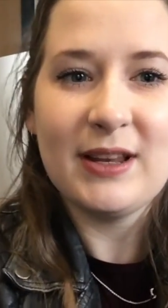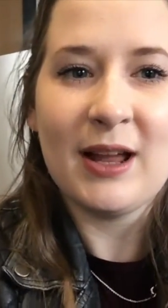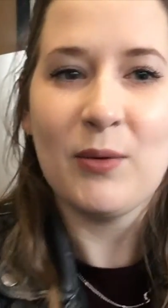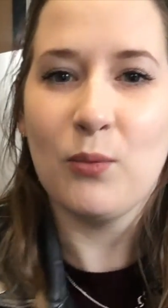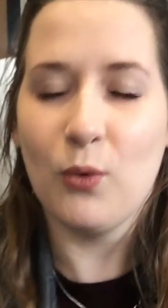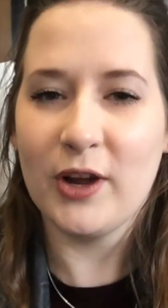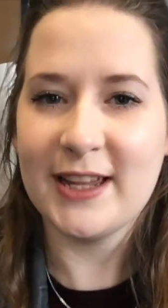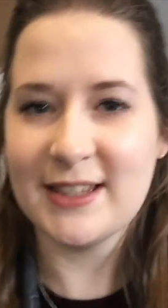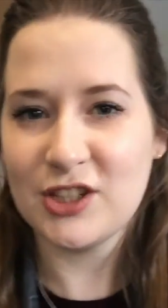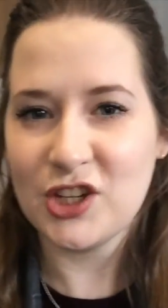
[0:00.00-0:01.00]
like what
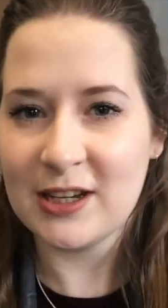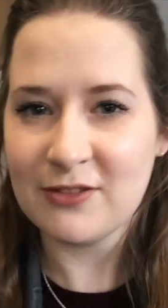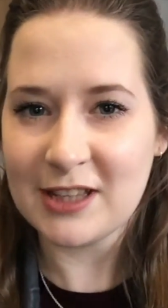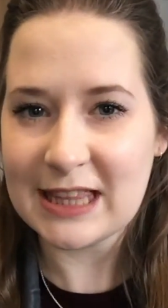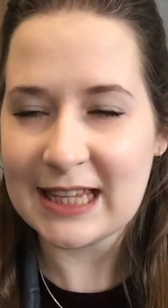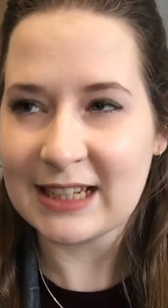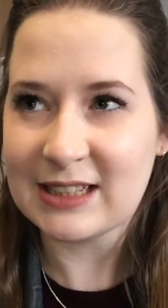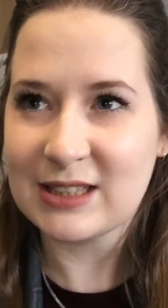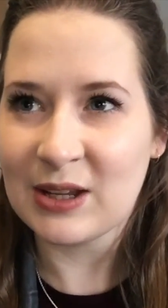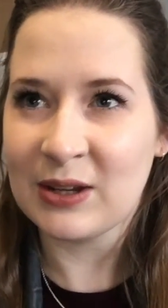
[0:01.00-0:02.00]
he's achieved and
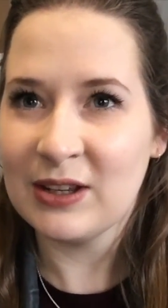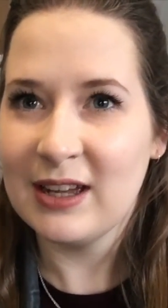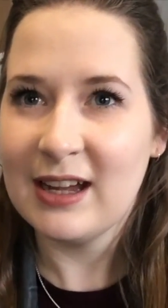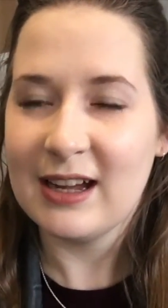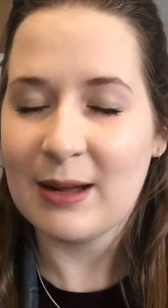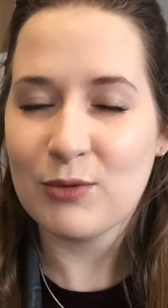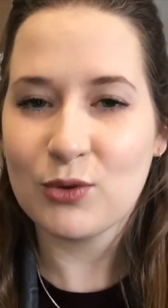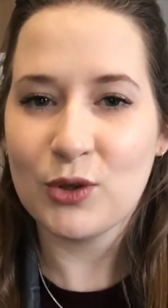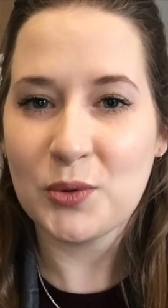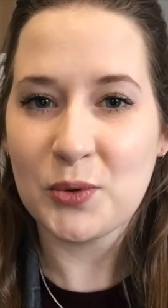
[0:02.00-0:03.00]
things. So I'm
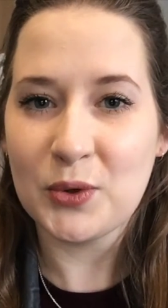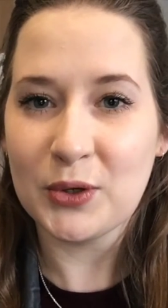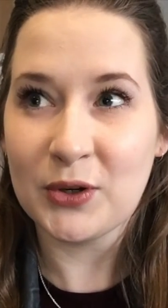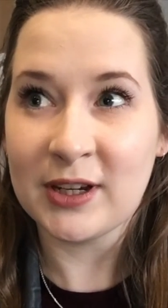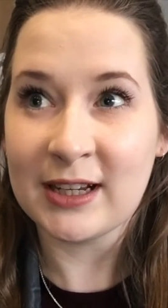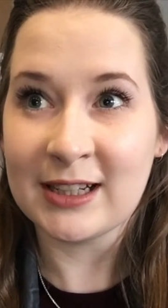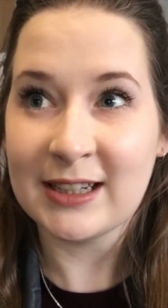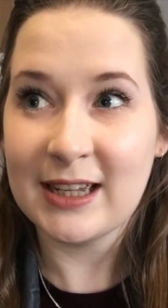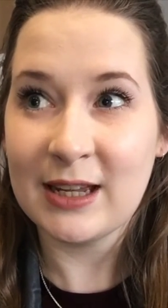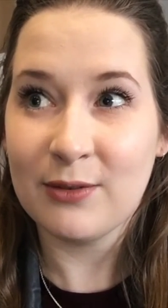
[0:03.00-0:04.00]
sure you all agree,
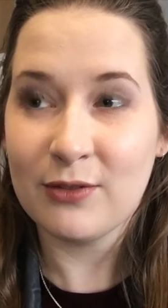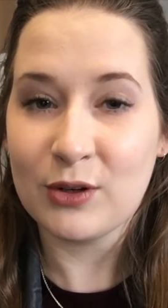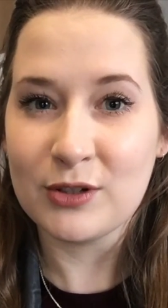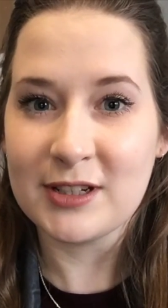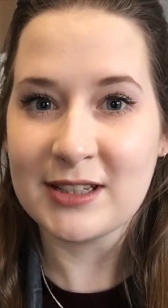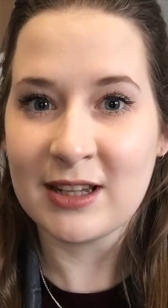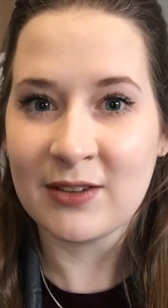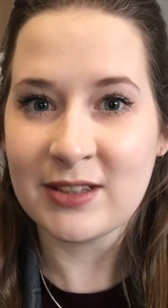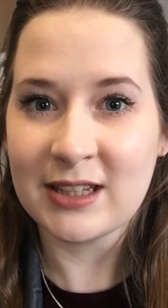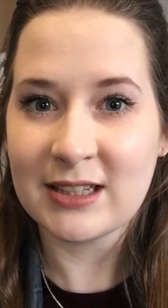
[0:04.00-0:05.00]
like he full on
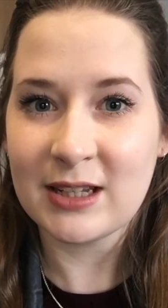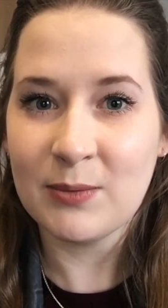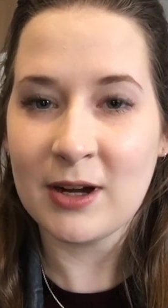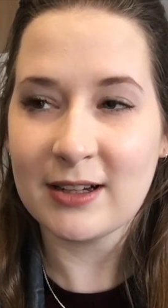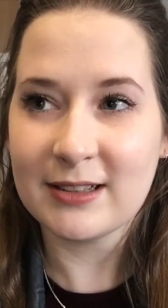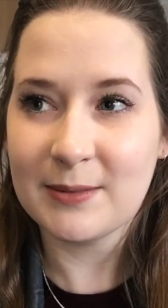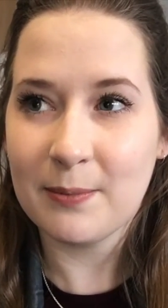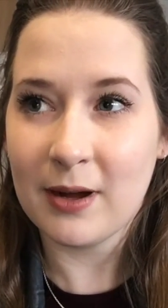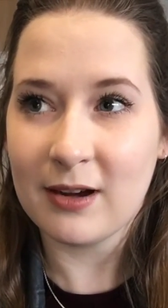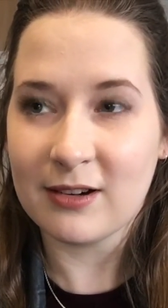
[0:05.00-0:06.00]
deserves this. He works his
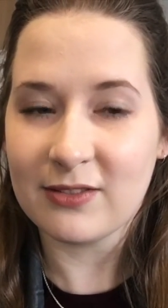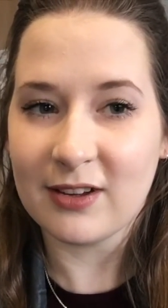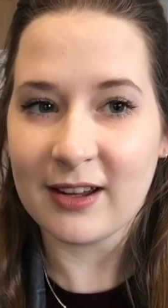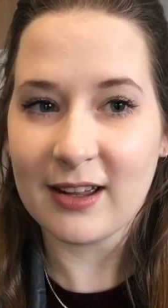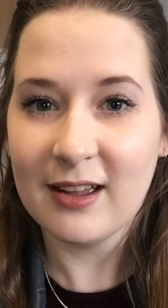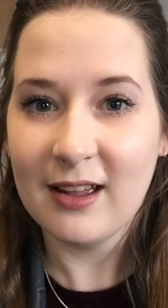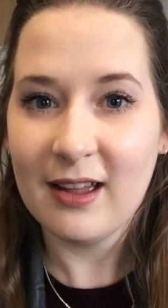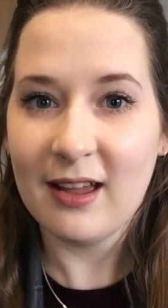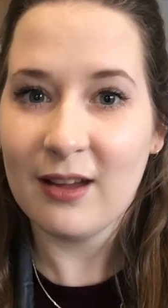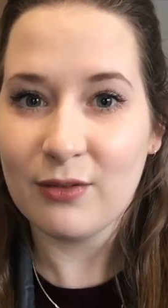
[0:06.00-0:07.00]
butt off like
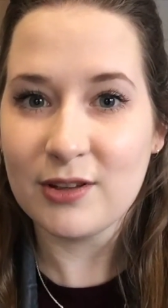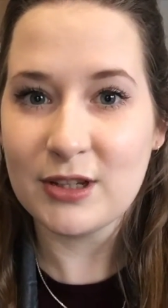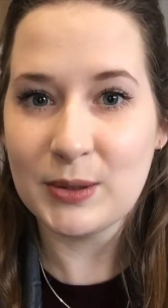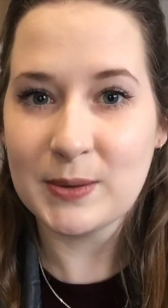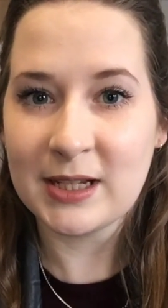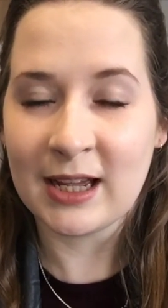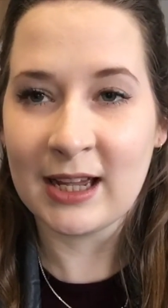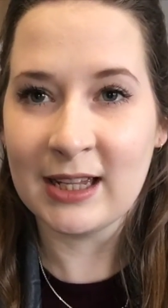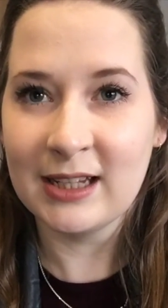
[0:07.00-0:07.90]
every single day